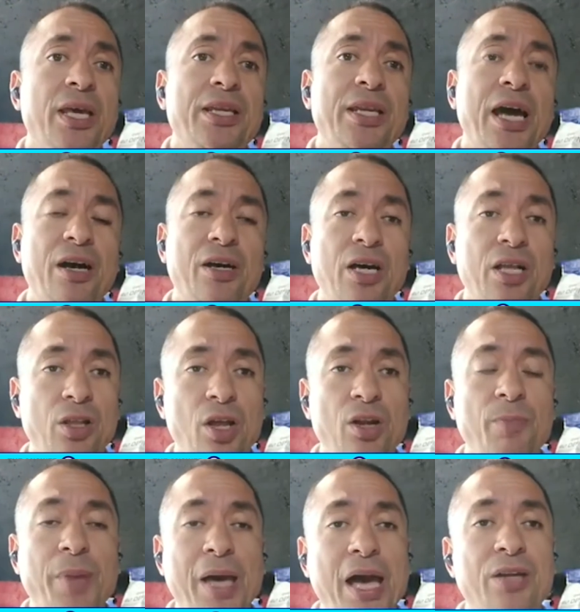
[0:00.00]
Now, a lot
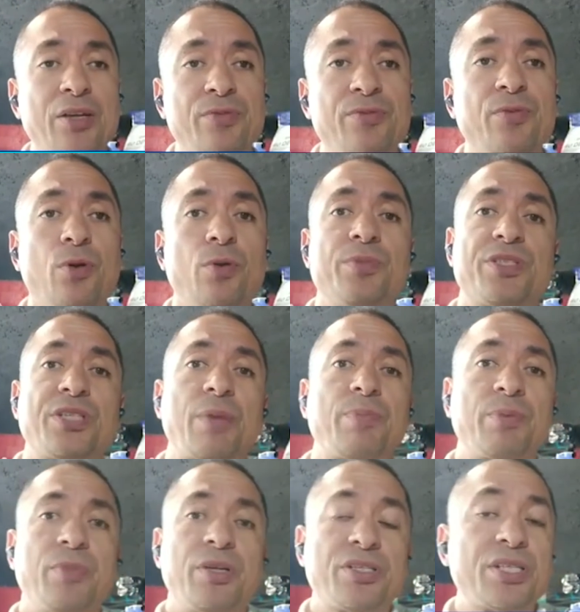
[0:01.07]
of powdered form
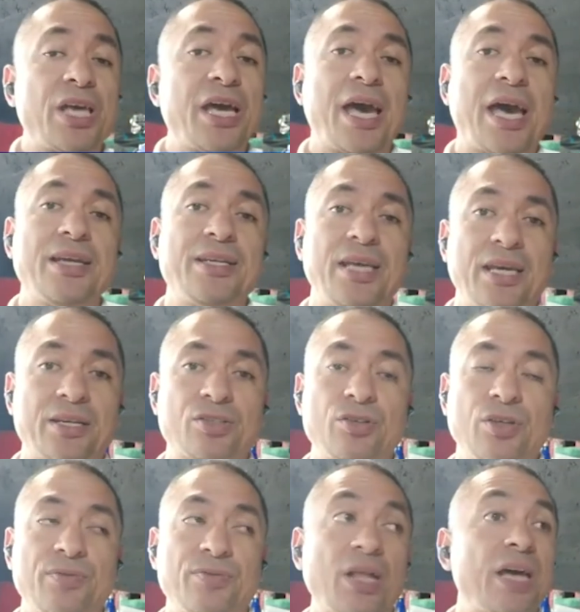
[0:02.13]
supplements, they add
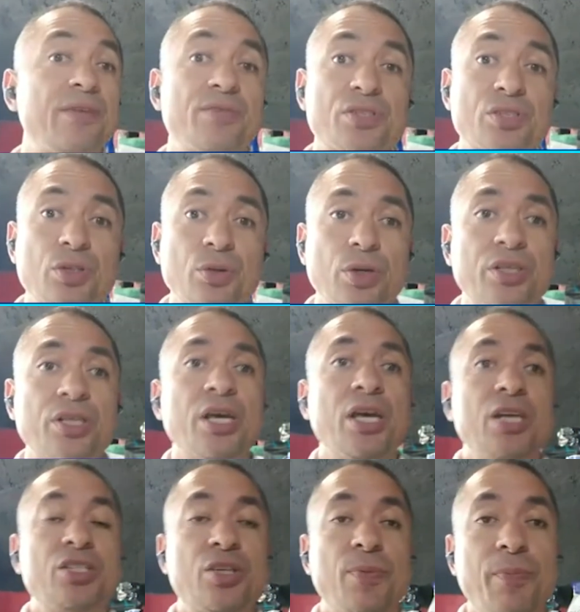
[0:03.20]
extra flavors to it
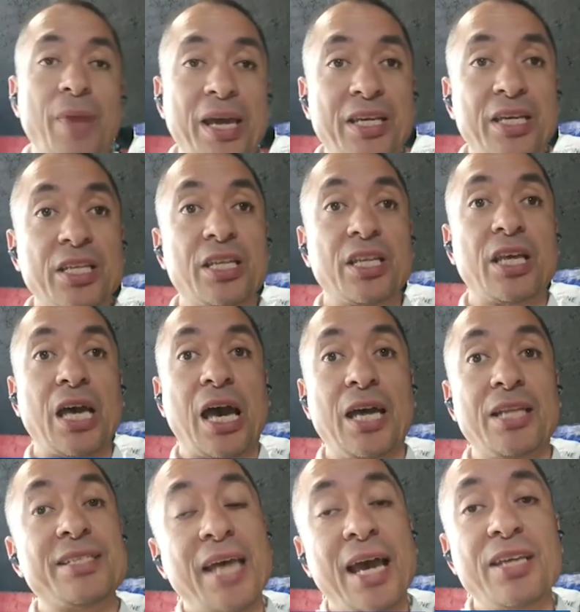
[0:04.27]
to make it
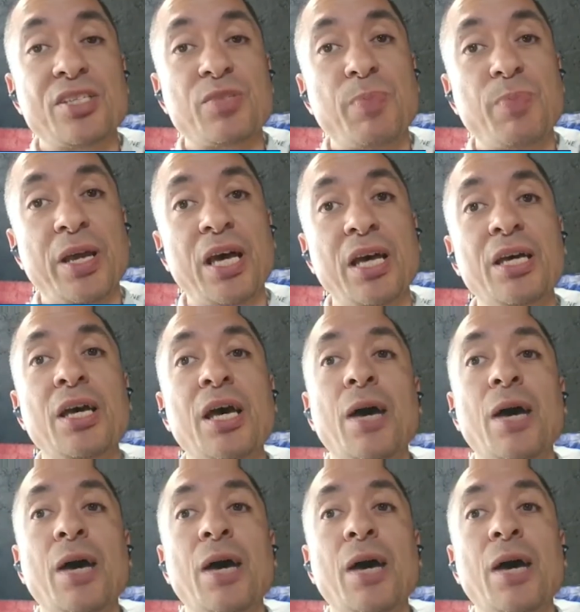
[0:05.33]
taste better,